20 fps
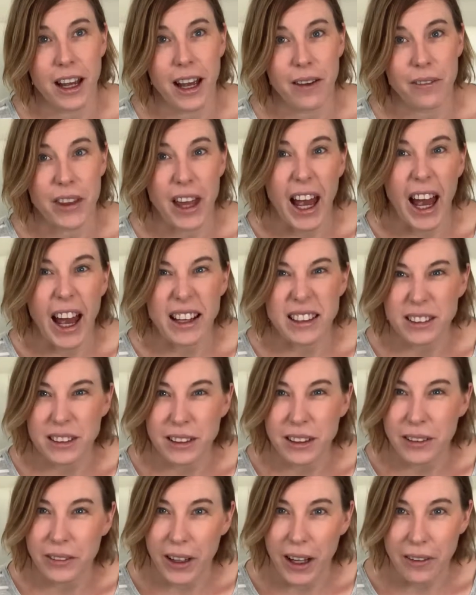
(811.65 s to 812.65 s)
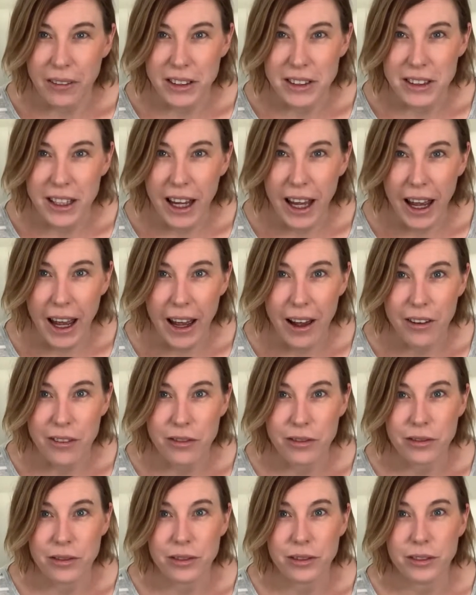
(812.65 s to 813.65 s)
of have the hassle of having to
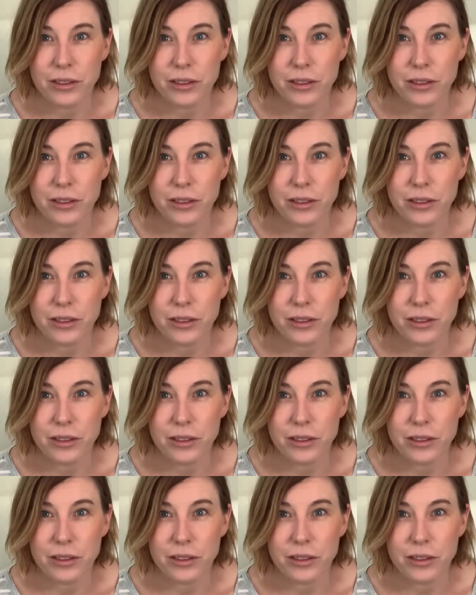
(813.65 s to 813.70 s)
have